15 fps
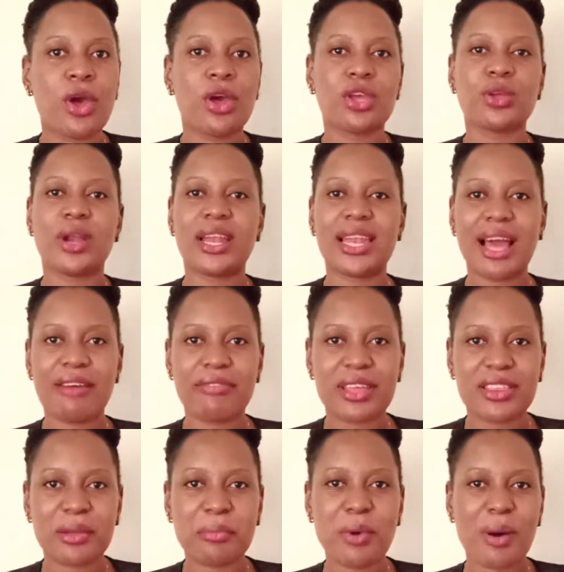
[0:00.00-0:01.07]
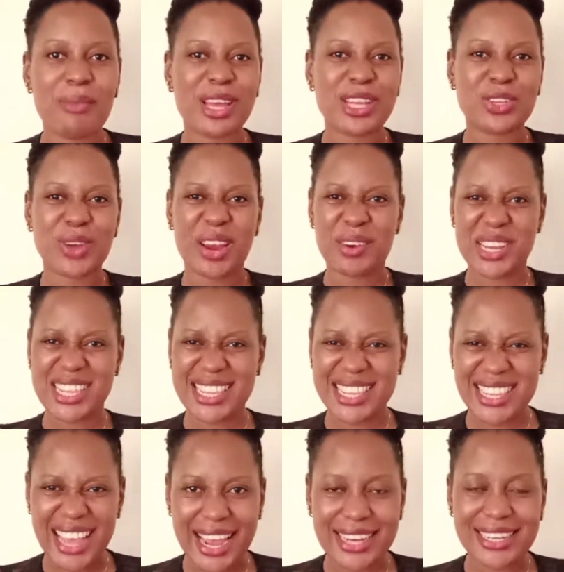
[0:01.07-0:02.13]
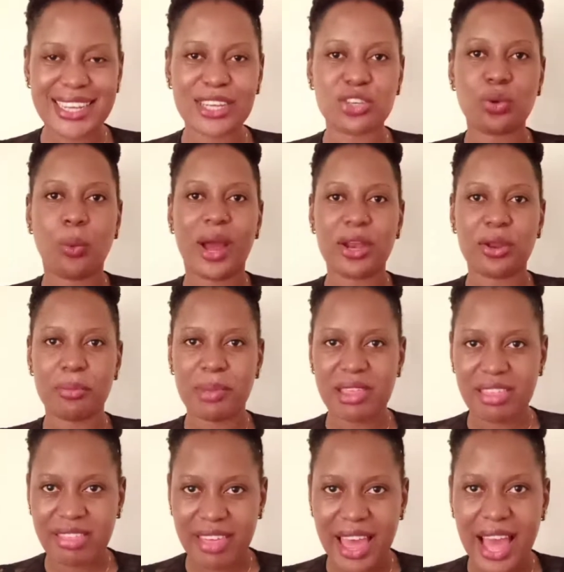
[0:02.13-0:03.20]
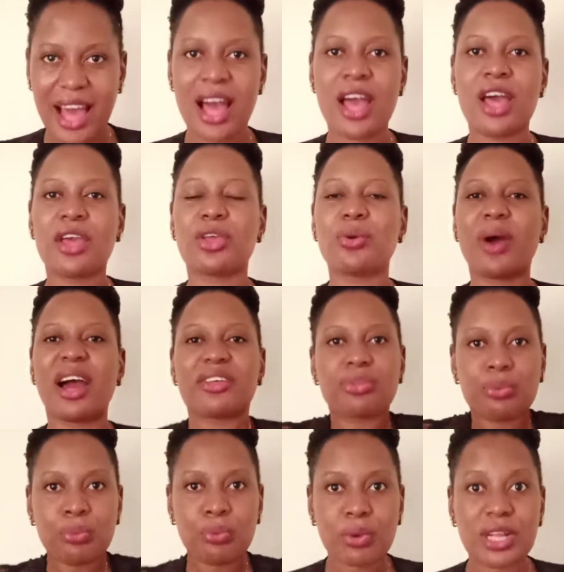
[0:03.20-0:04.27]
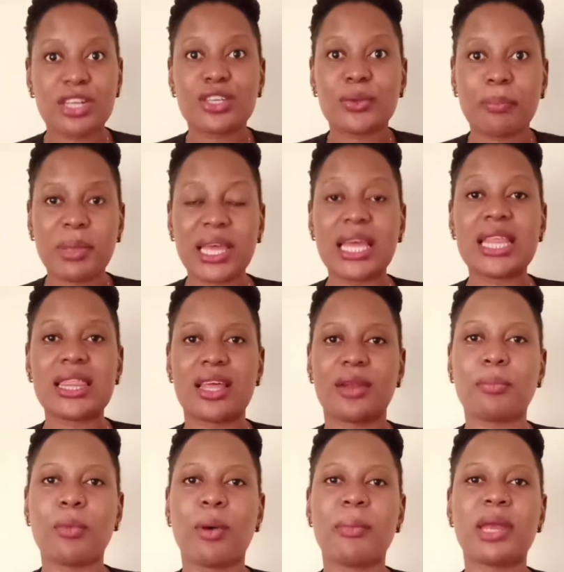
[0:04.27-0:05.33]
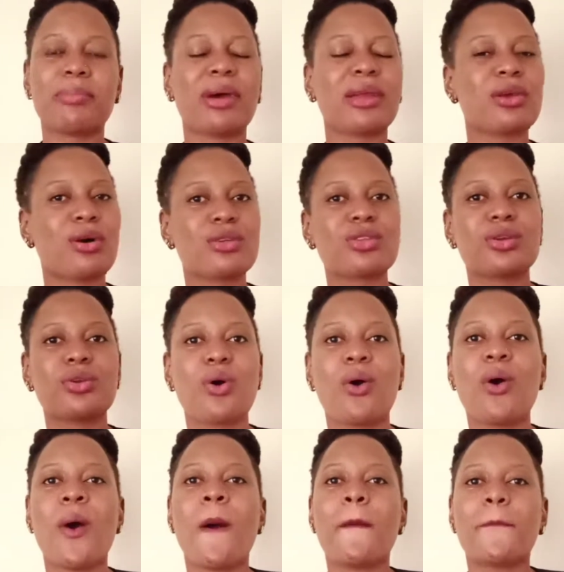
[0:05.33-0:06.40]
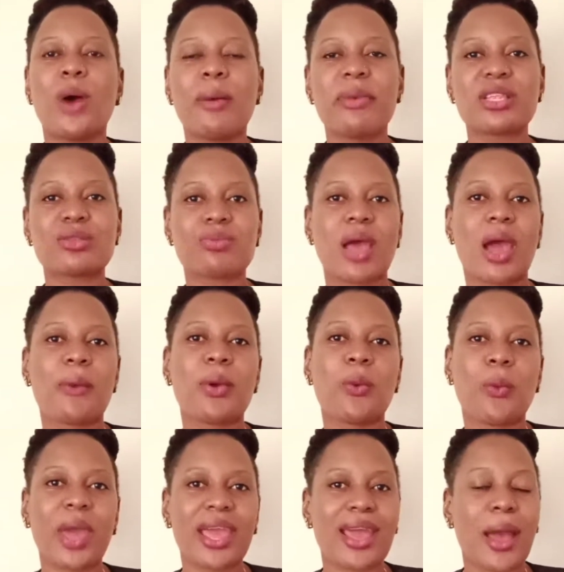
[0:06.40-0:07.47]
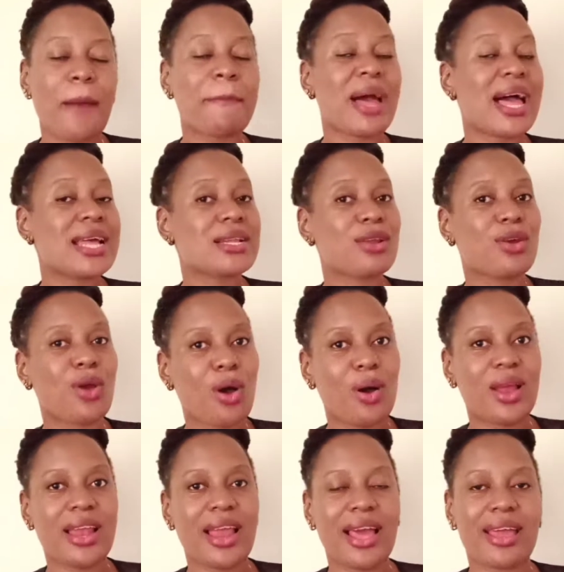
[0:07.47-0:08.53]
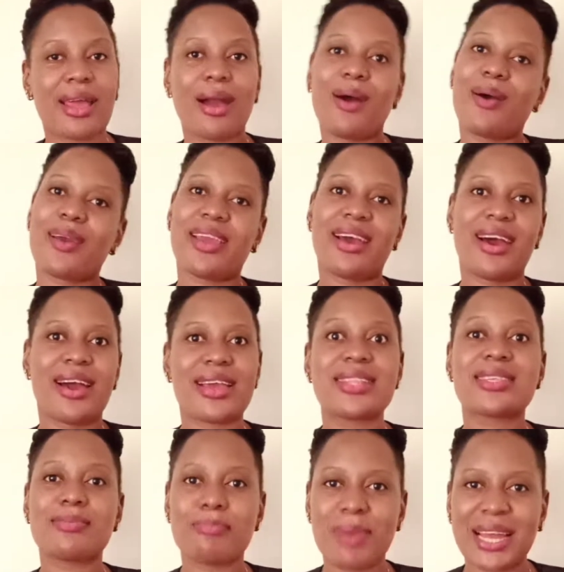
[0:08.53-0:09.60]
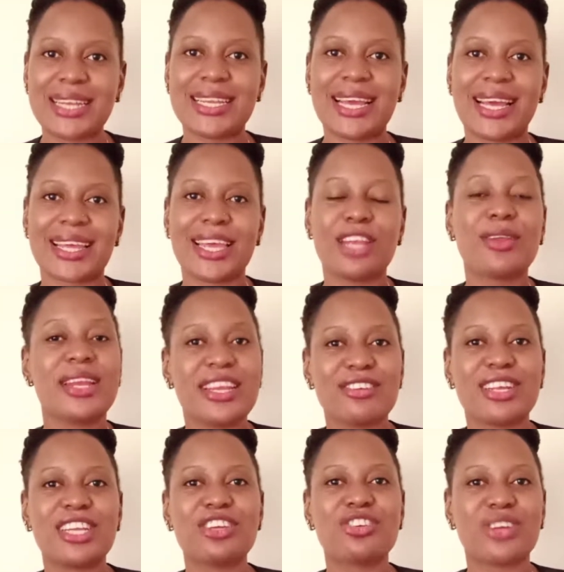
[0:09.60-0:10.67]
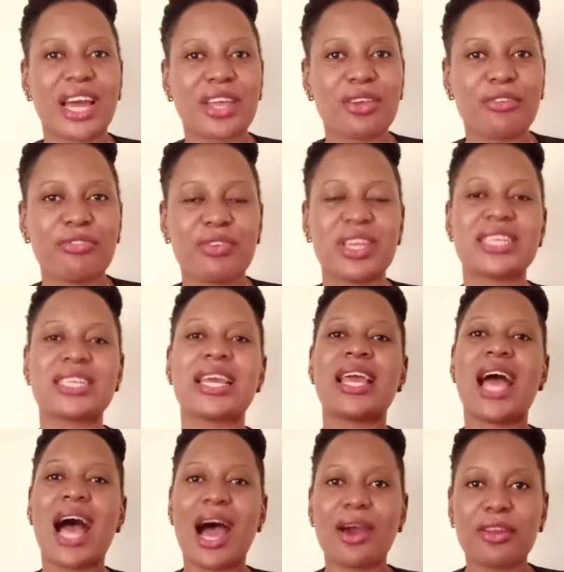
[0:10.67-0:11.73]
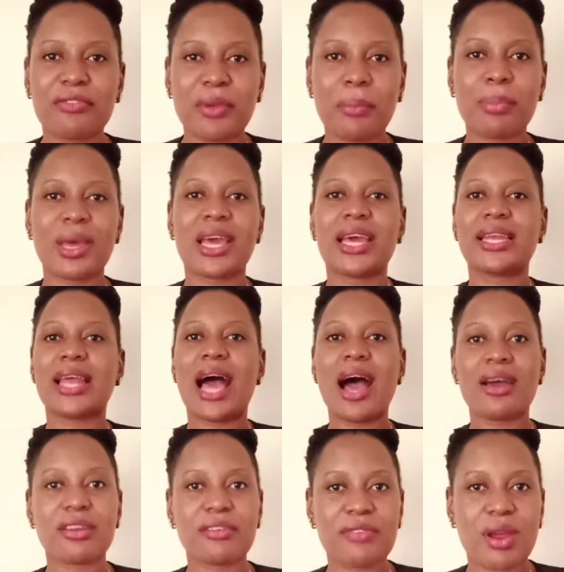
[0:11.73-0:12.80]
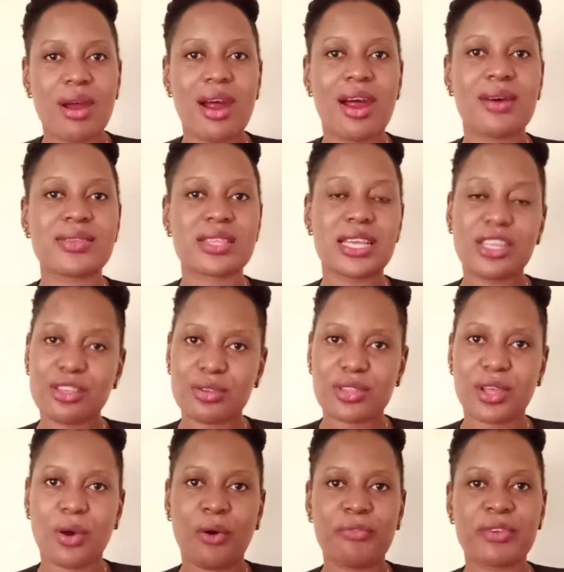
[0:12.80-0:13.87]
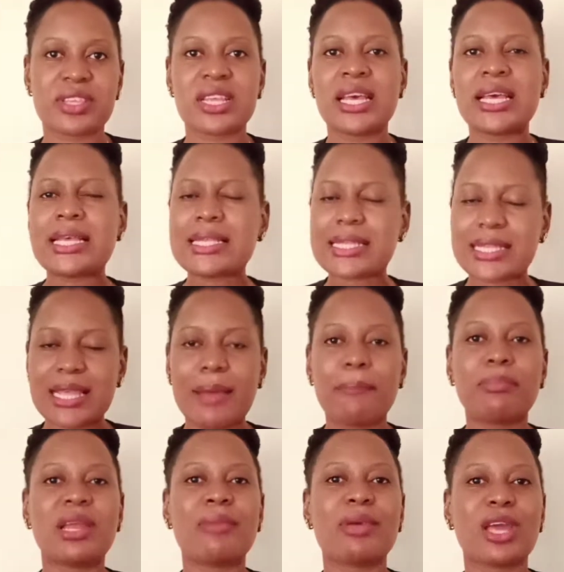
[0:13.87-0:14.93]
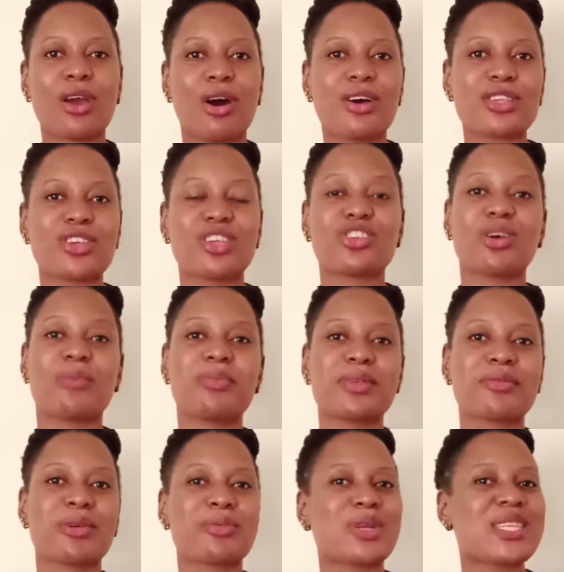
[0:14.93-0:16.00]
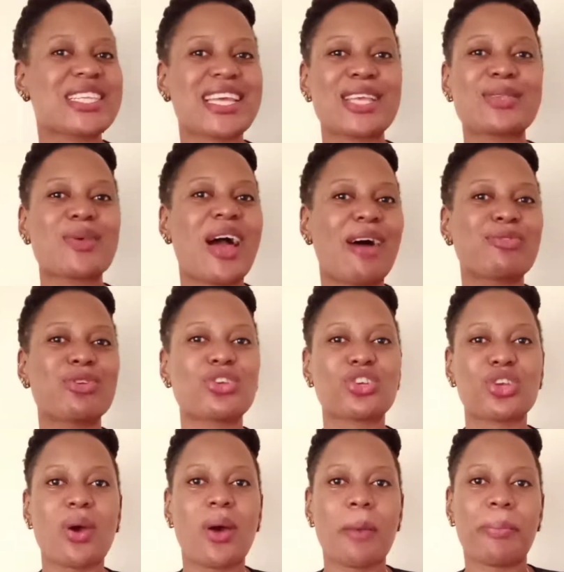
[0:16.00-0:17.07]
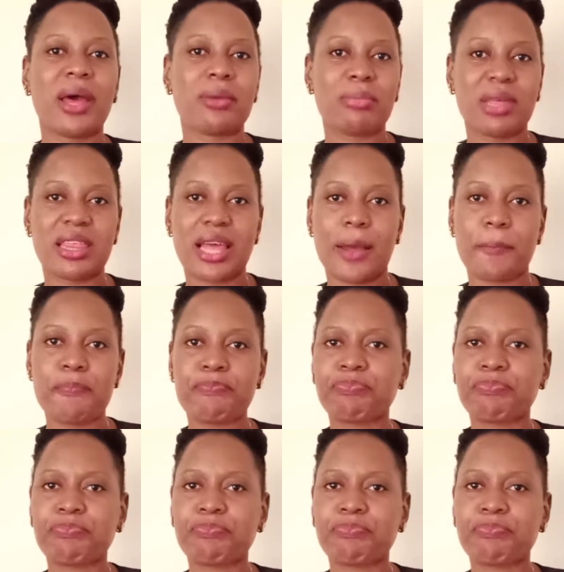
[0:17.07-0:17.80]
You're loving the moment, you are excited, you want to be there, you are thrilled to be in that moment. But you also know moments where we wake up and go like, oh yeah, it's Monday again. You literally drag your feet out of your bed, out of your house, into the office, simply because your job description says you have to show up and be there.